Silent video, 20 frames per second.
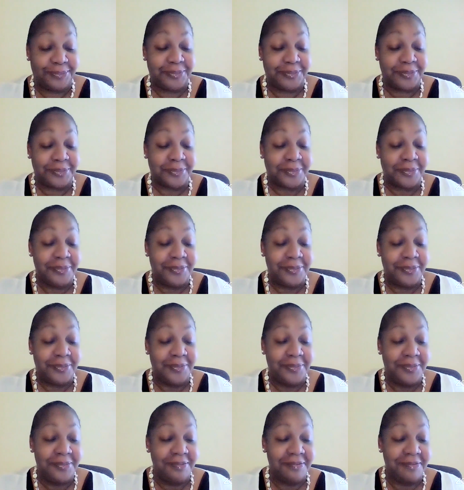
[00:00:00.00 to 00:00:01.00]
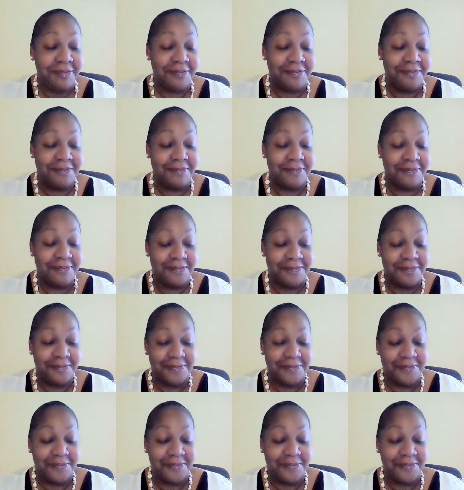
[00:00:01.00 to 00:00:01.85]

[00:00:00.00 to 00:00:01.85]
(silence)